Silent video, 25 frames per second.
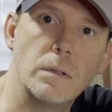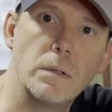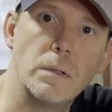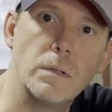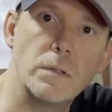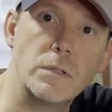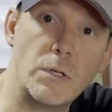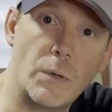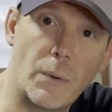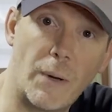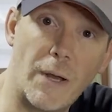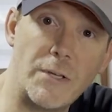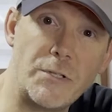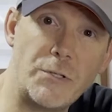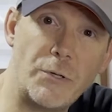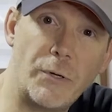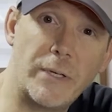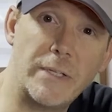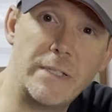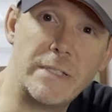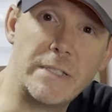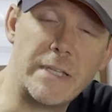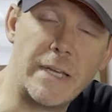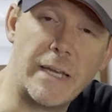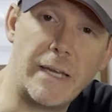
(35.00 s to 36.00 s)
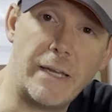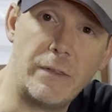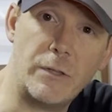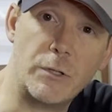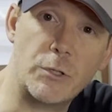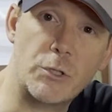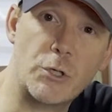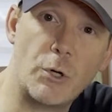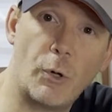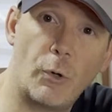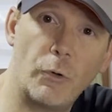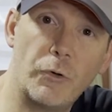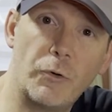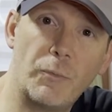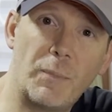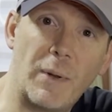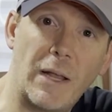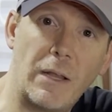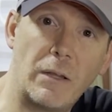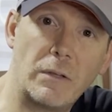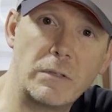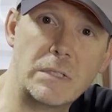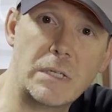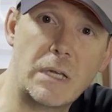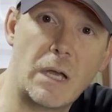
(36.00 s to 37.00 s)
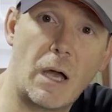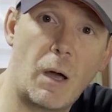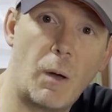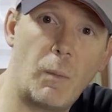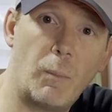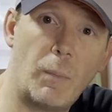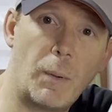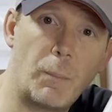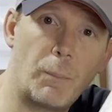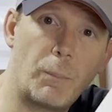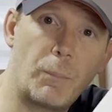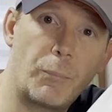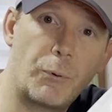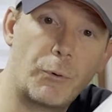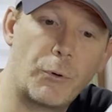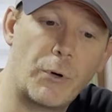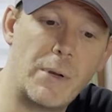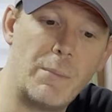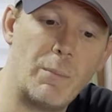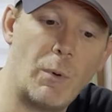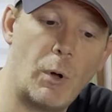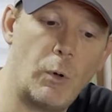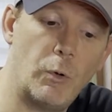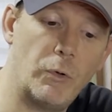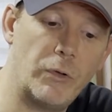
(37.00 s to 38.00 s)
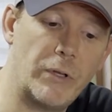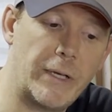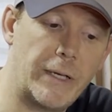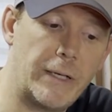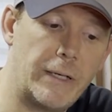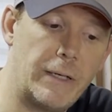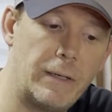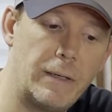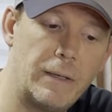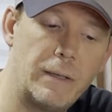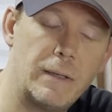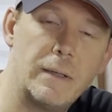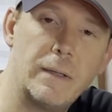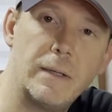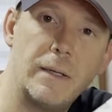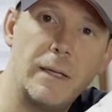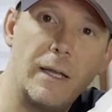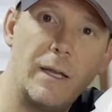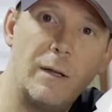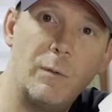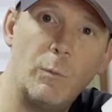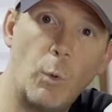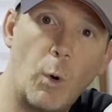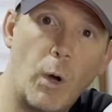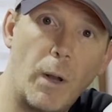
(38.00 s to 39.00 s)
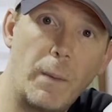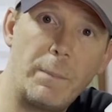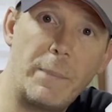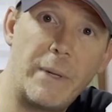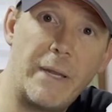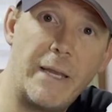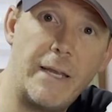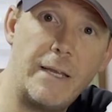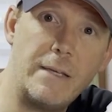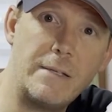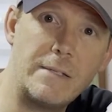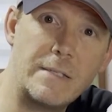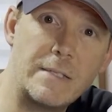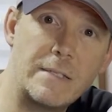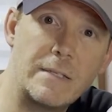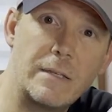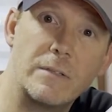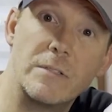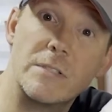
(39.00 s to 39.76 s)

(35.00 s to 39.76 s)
So as you can see, the shoulder bells come pre-molded in one piece.